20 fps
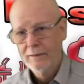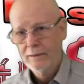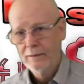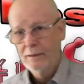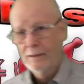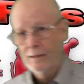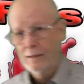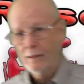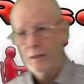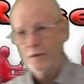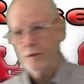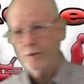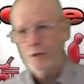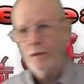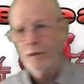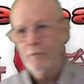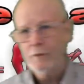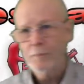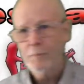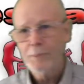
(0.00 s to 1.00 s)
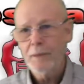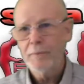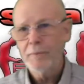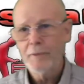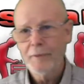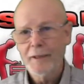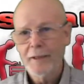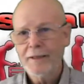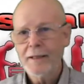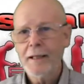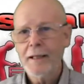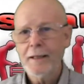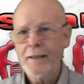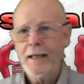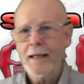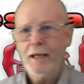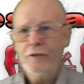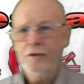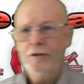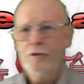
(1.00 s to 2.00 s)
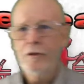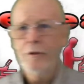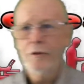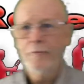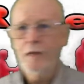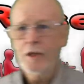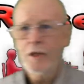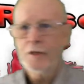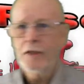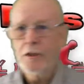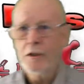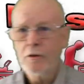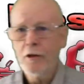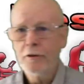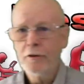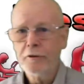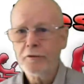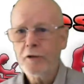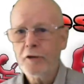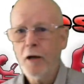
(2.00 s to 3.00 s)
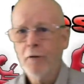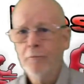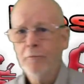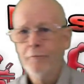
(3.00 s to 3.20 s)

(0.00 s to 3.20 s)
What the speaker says: And I solved a problem that 10,000 universities couldn't solve.